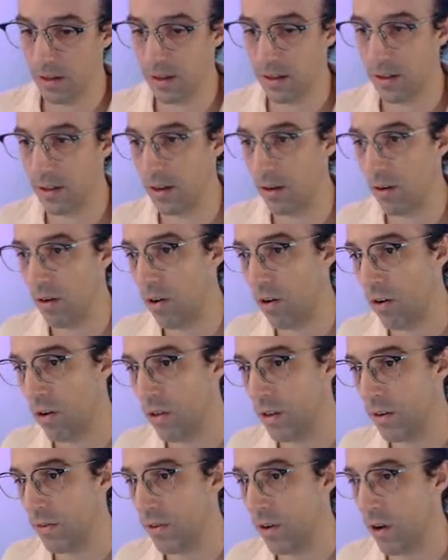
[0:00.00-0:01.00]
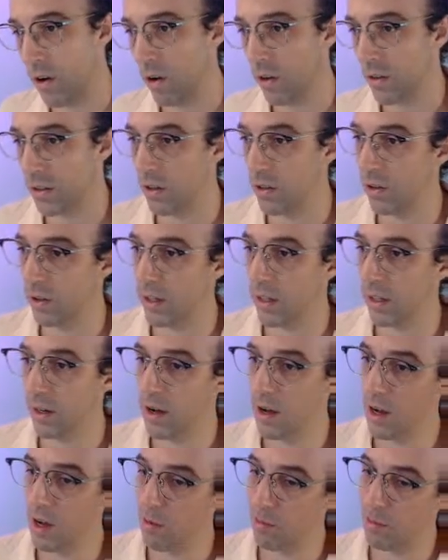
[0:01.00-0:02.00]
Now all the frogs are looking
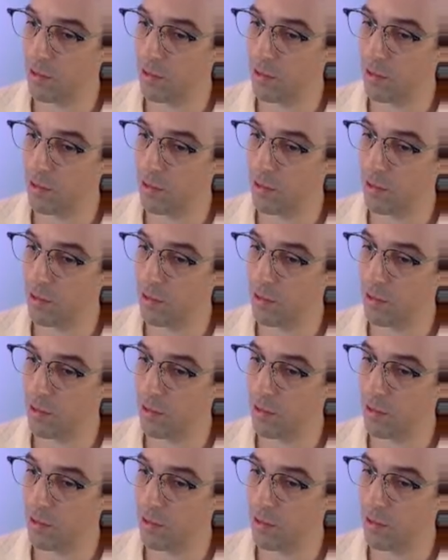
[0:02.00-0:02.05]
up.